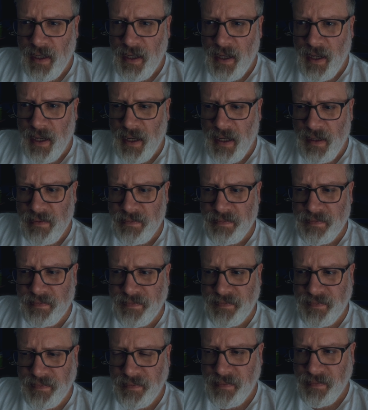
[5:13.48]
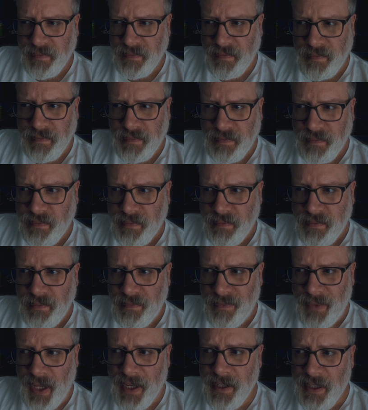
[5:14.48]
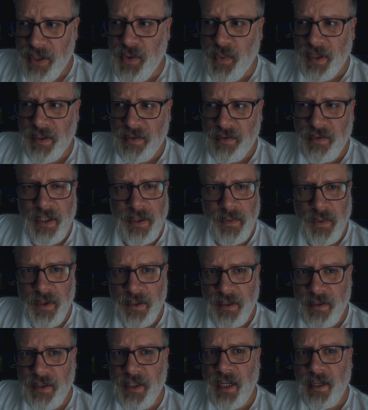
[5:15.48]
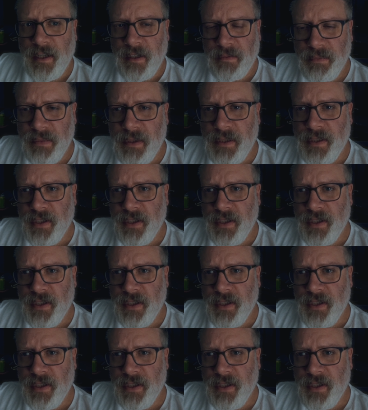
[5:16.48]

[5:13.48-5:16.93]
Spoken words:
And this one is really worth your time.